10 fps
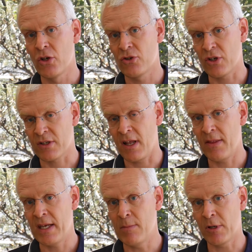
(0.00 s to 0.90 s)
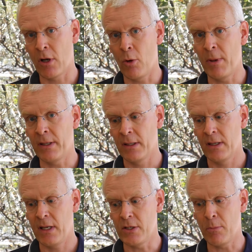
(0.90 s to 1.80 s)
just like the hemoglobin
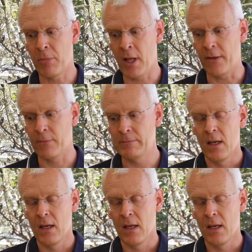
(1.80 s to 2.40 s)
in your blood.